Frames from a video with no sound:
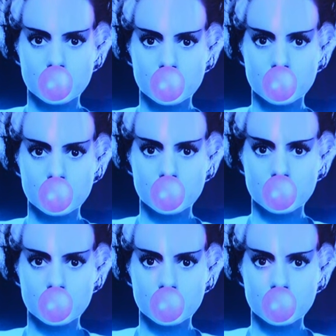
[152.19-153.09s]

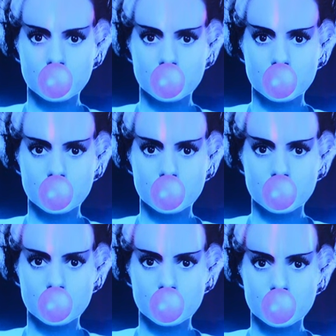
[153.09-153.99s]

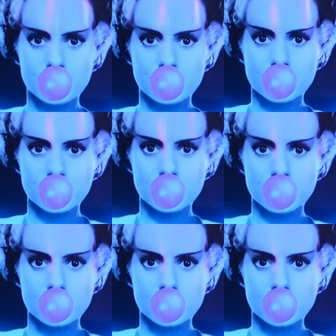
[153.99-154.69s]
(silent)